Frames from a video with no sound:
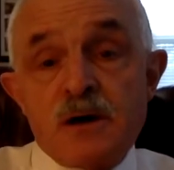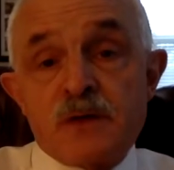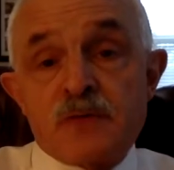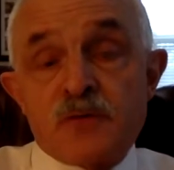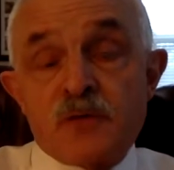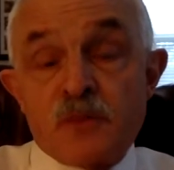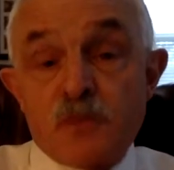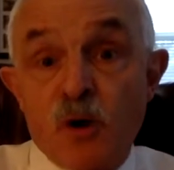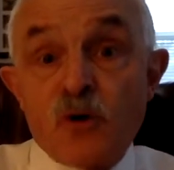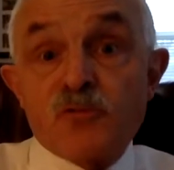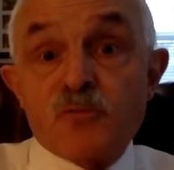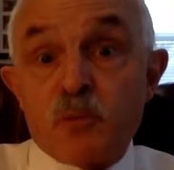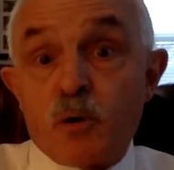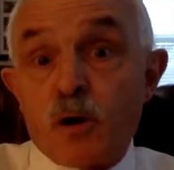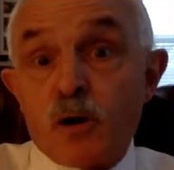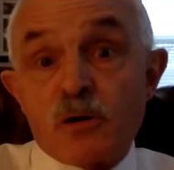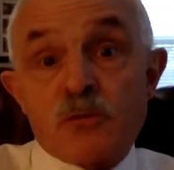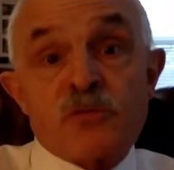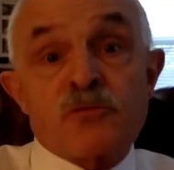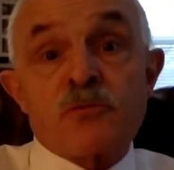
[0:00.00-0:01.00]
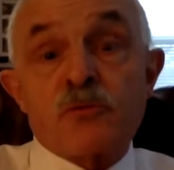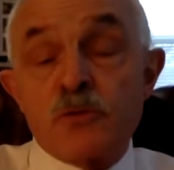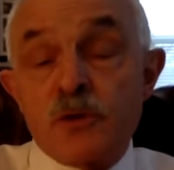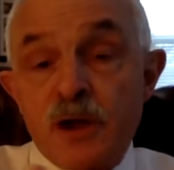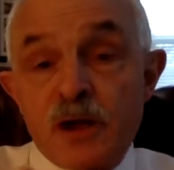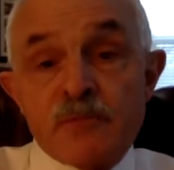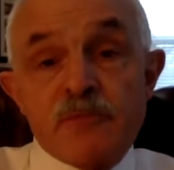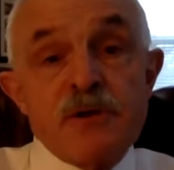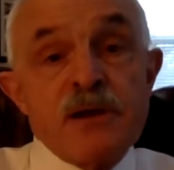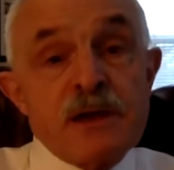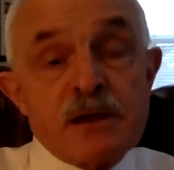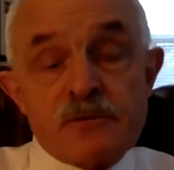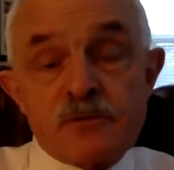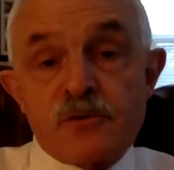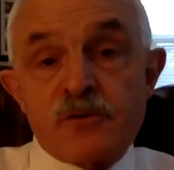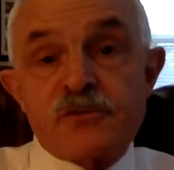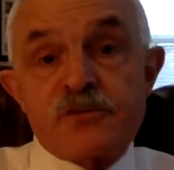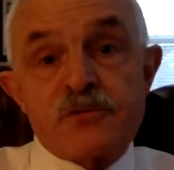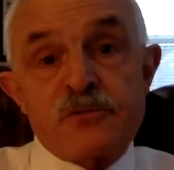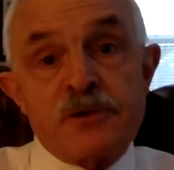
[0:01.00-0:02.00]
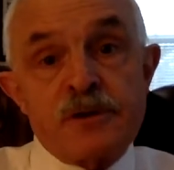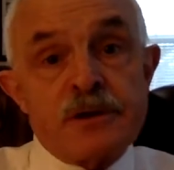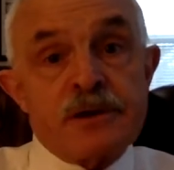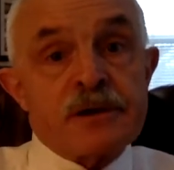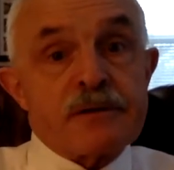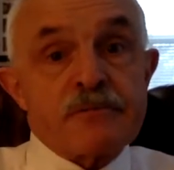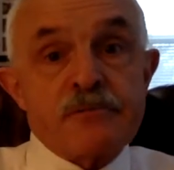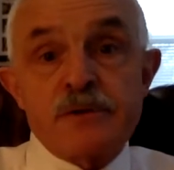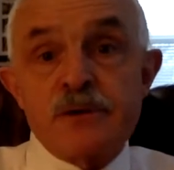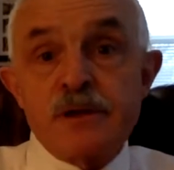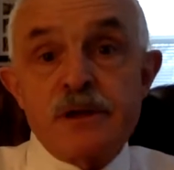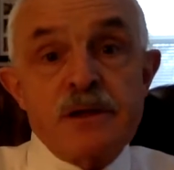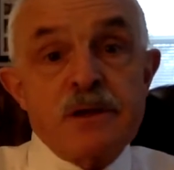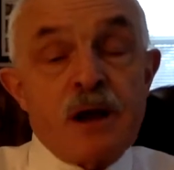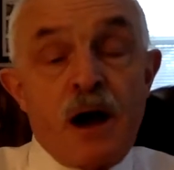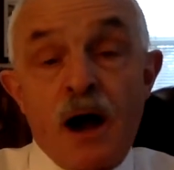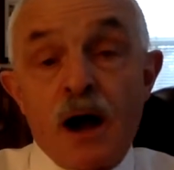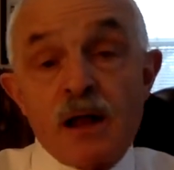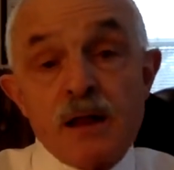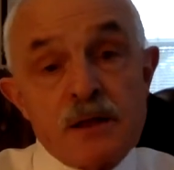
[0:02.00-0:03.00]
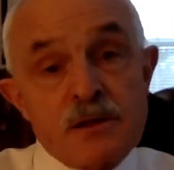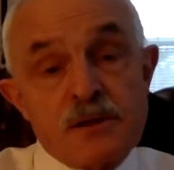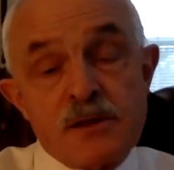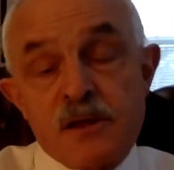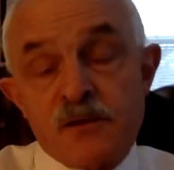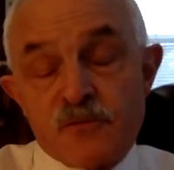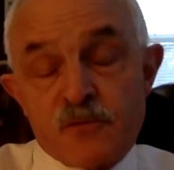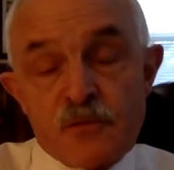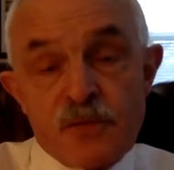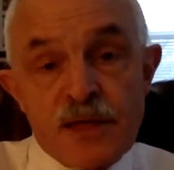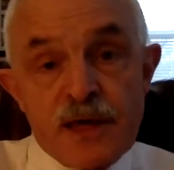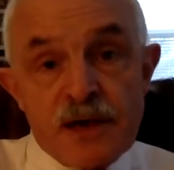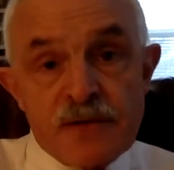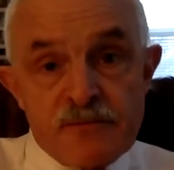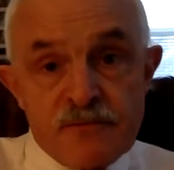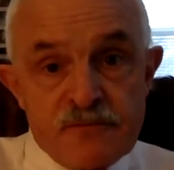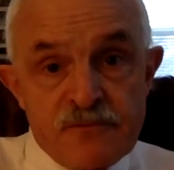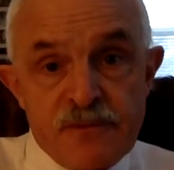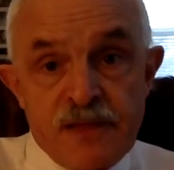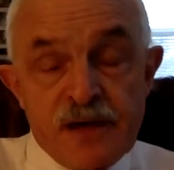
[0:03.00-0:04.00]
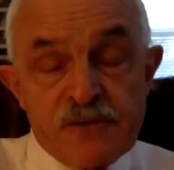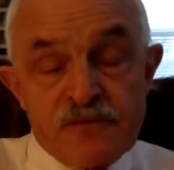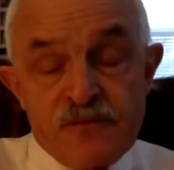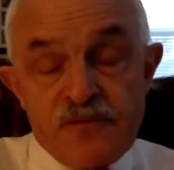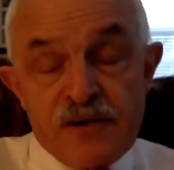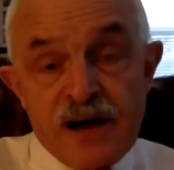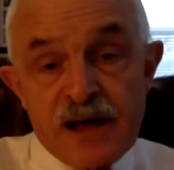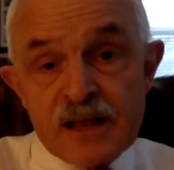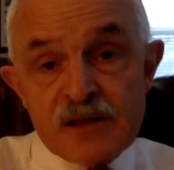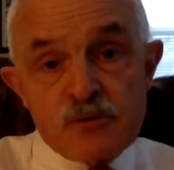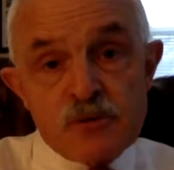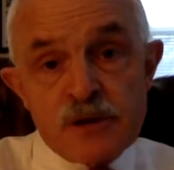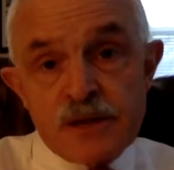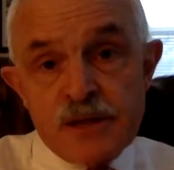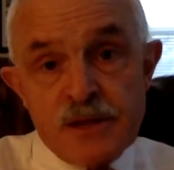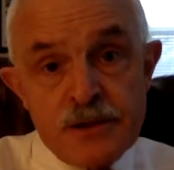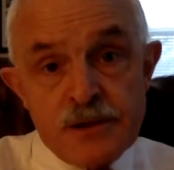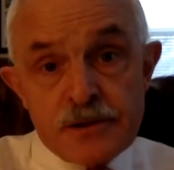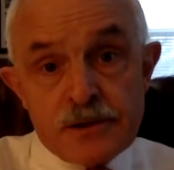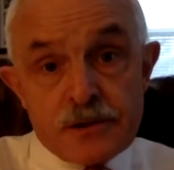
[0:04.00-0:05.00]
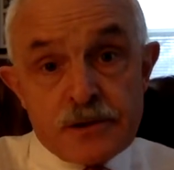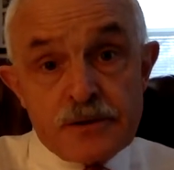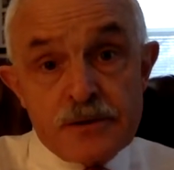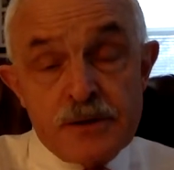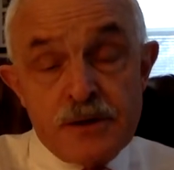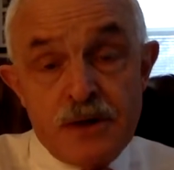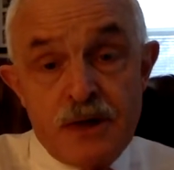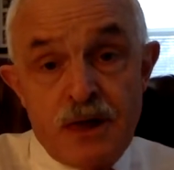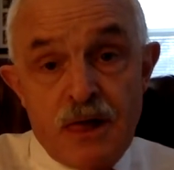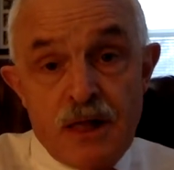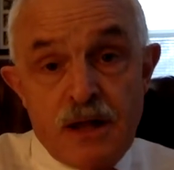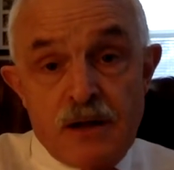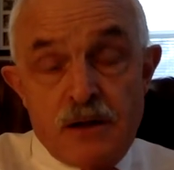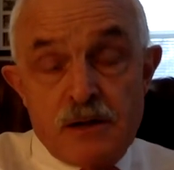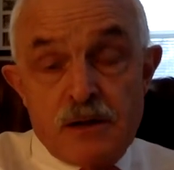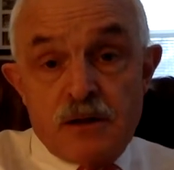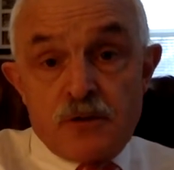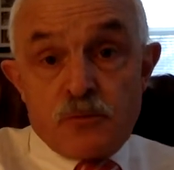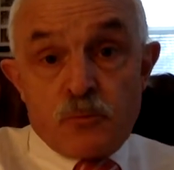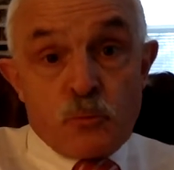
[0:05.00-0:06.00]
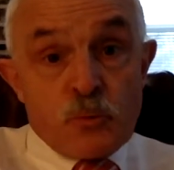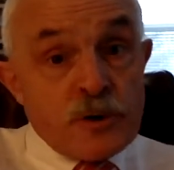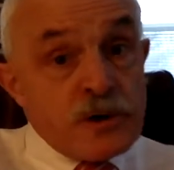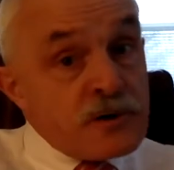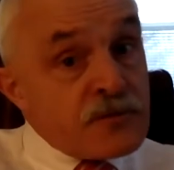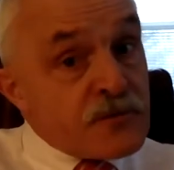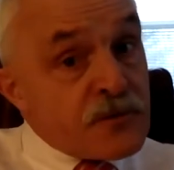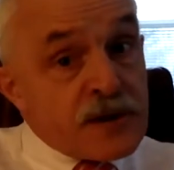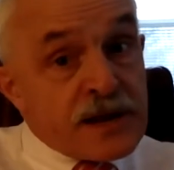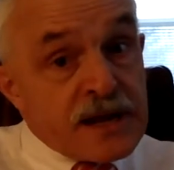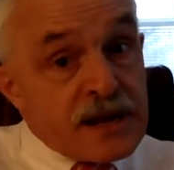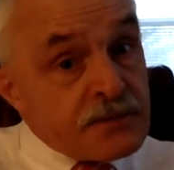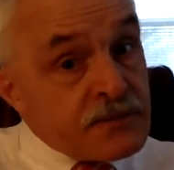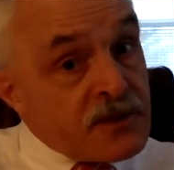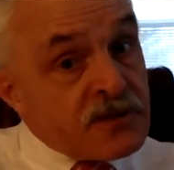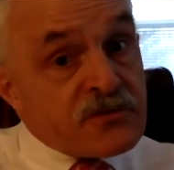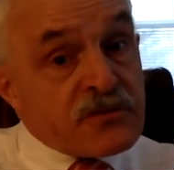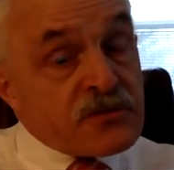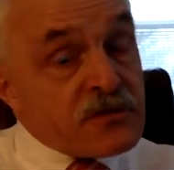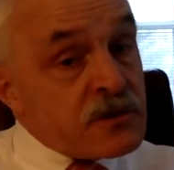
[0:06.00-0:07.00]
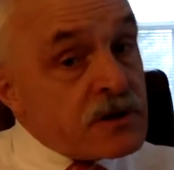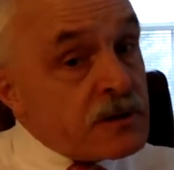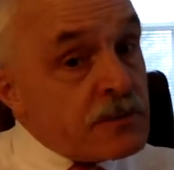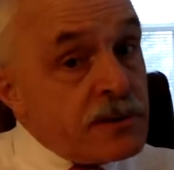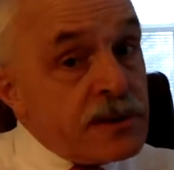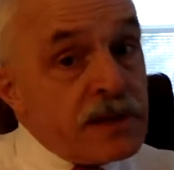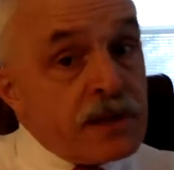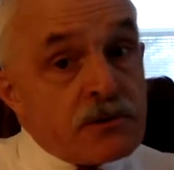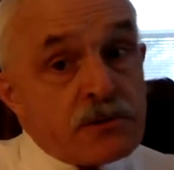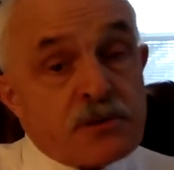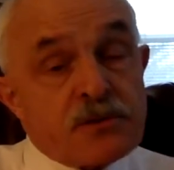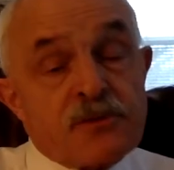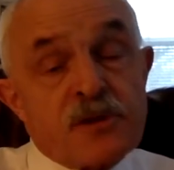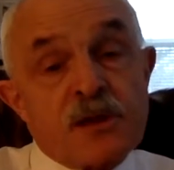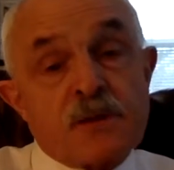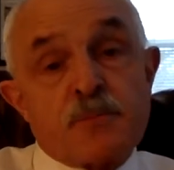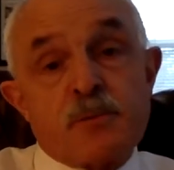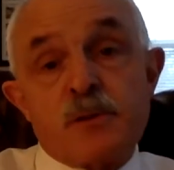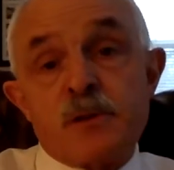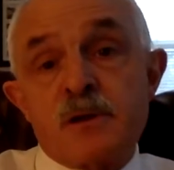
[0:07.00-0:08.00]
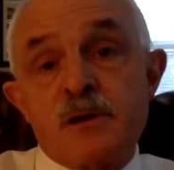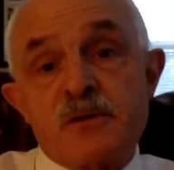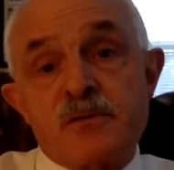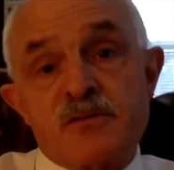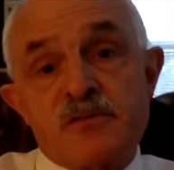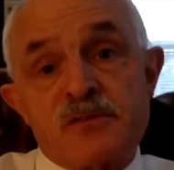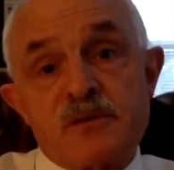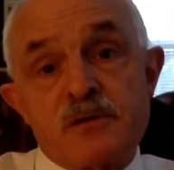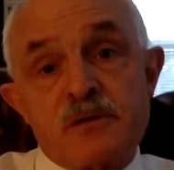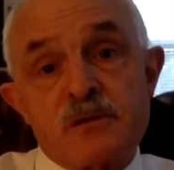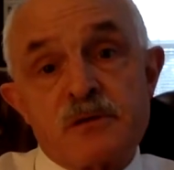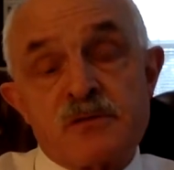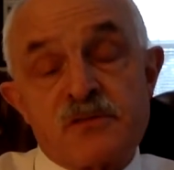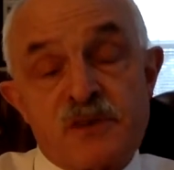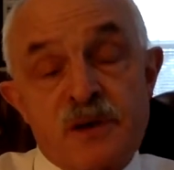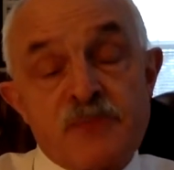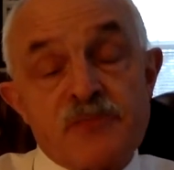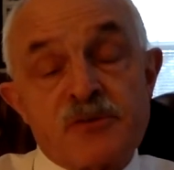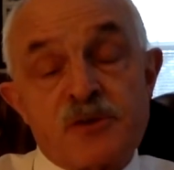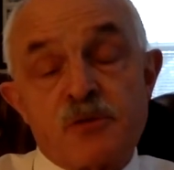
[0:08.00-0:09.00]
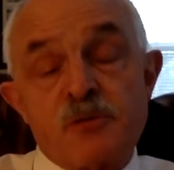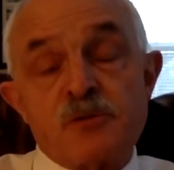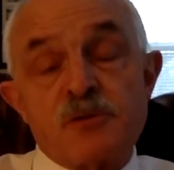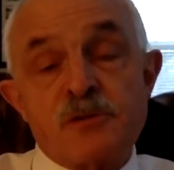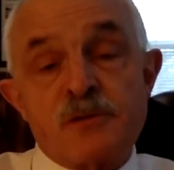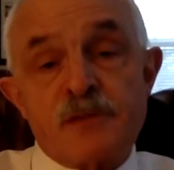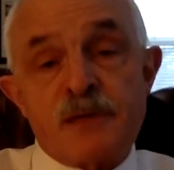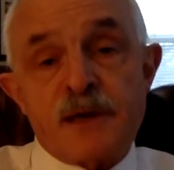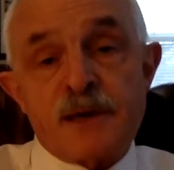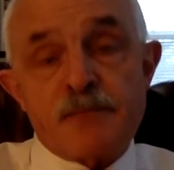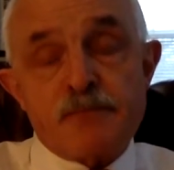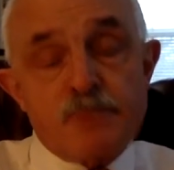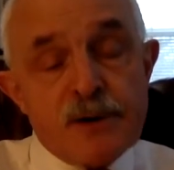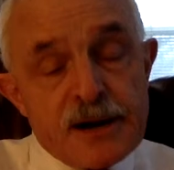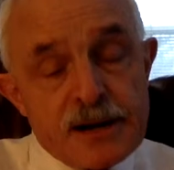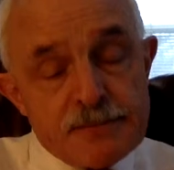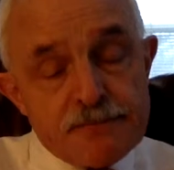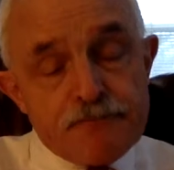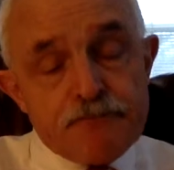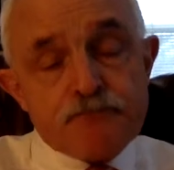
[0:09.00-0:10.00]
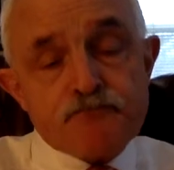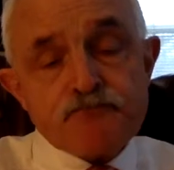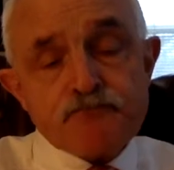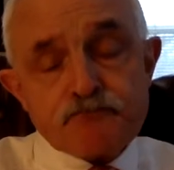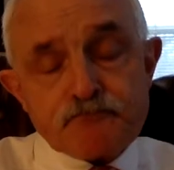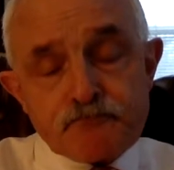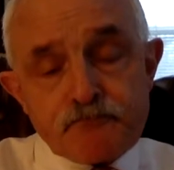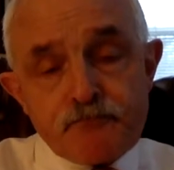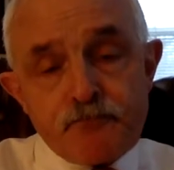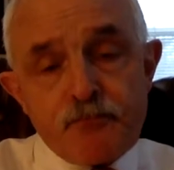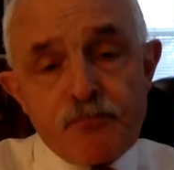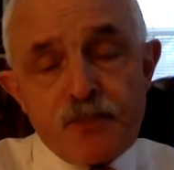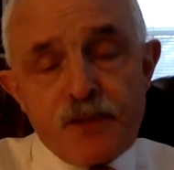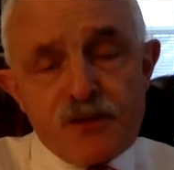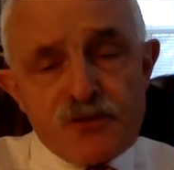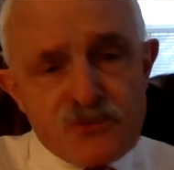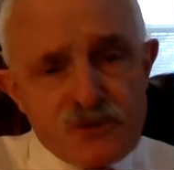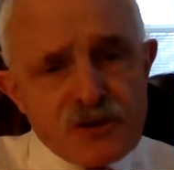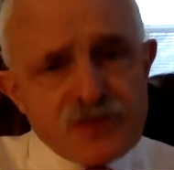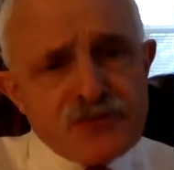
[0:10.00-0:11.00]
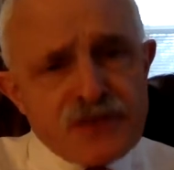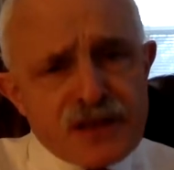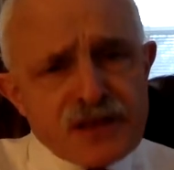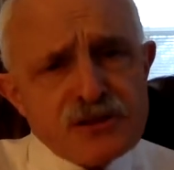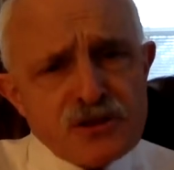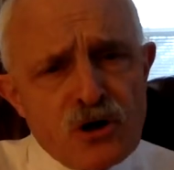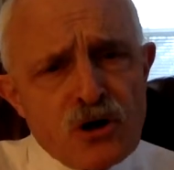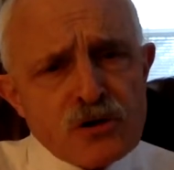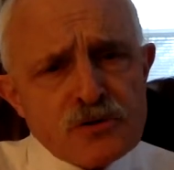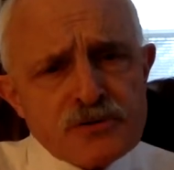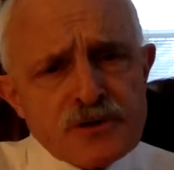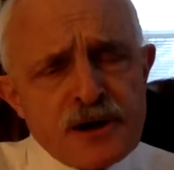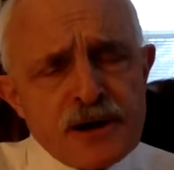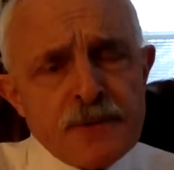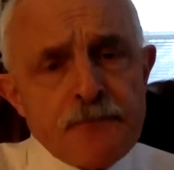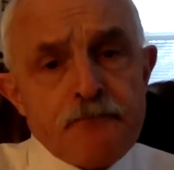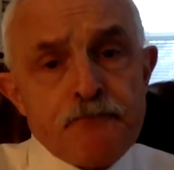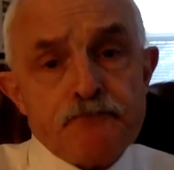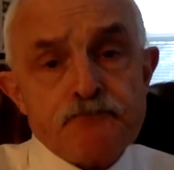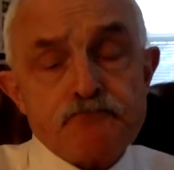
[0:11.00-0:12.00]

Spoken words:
for the most part through every anniversary and every holiday for that following year. Real forgiveness is going to be able to take place subsequent to that, but it's going to take a long time.